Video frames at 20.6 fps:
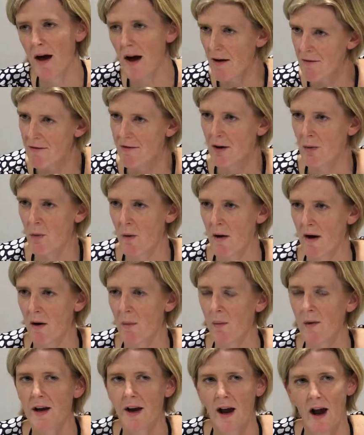everywhere.
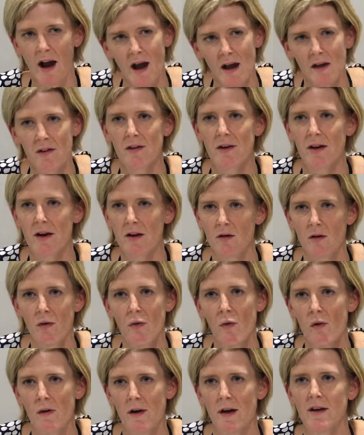We can't
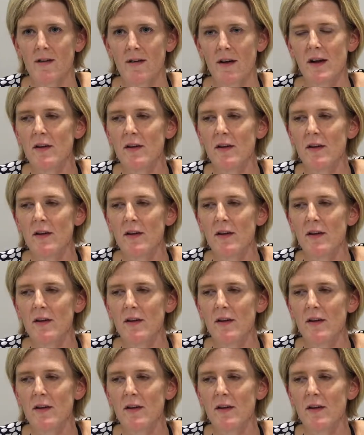ignore it.